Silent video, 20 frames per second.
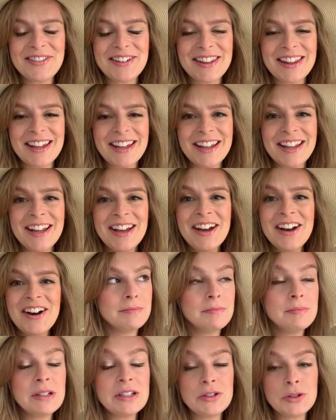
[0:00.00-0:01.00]
with it.
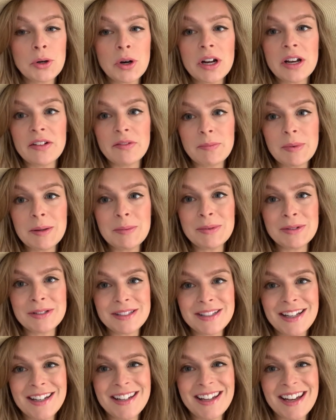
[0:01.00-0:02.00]
The majority of people
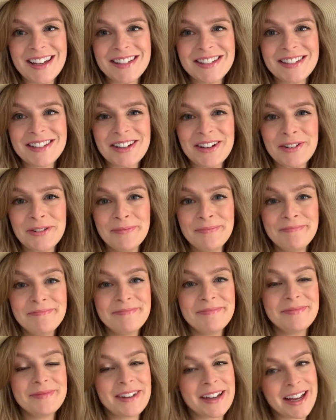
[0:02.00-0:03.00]
said yes, so
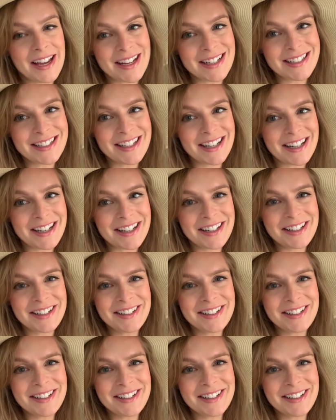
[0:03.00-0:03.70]
I had to get it.